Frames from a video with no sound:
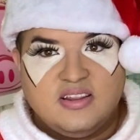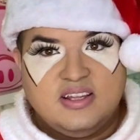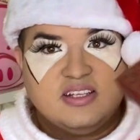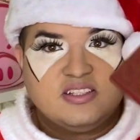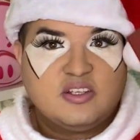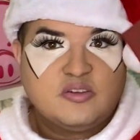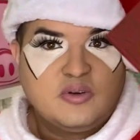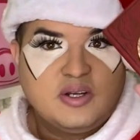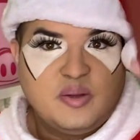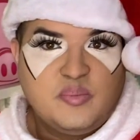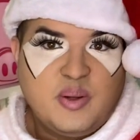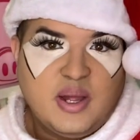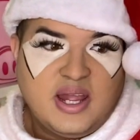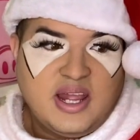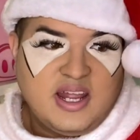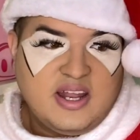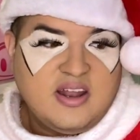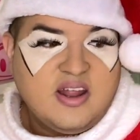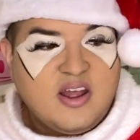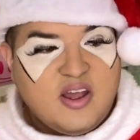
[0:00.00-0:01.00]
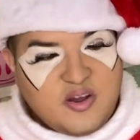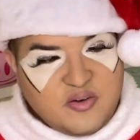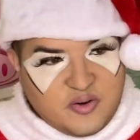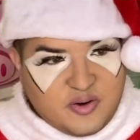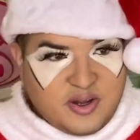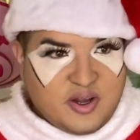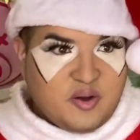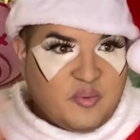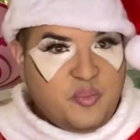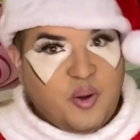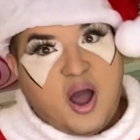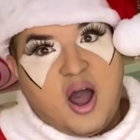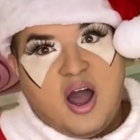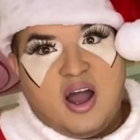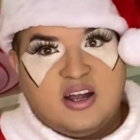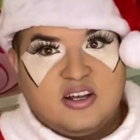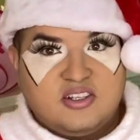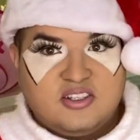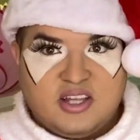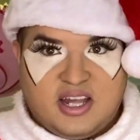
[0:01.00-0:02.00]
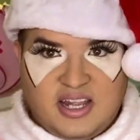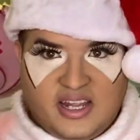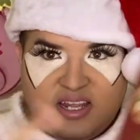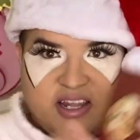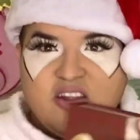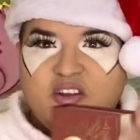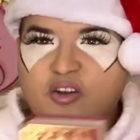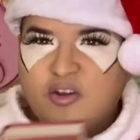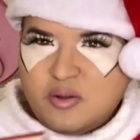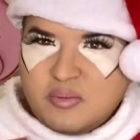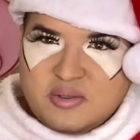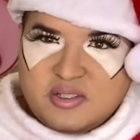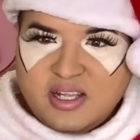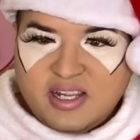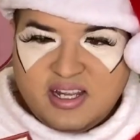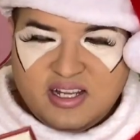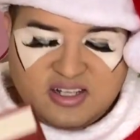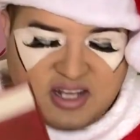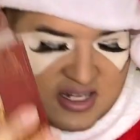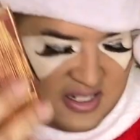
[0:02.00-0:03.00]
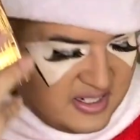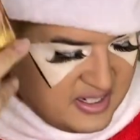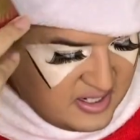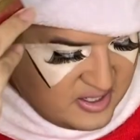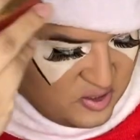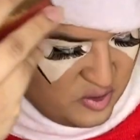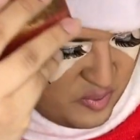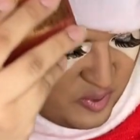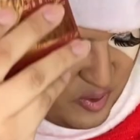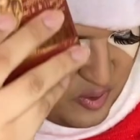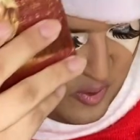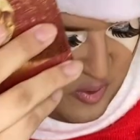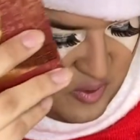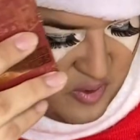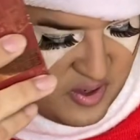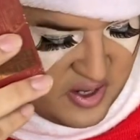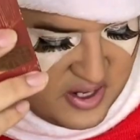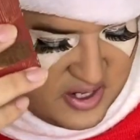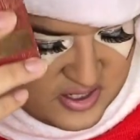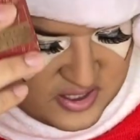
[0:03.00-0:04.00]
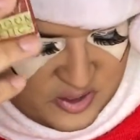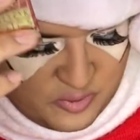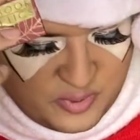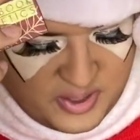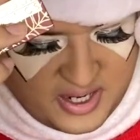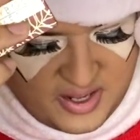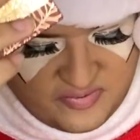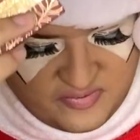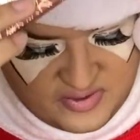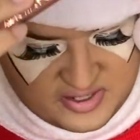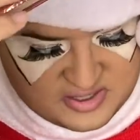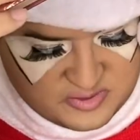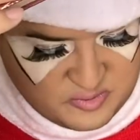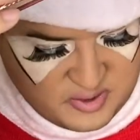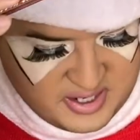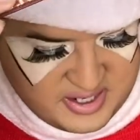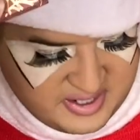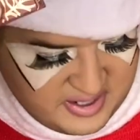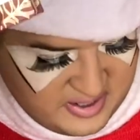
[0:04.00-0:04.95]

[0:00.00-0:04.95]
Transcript: this already paid for your box. Like, you know what I'm saying? I think that's super cool. So we got this right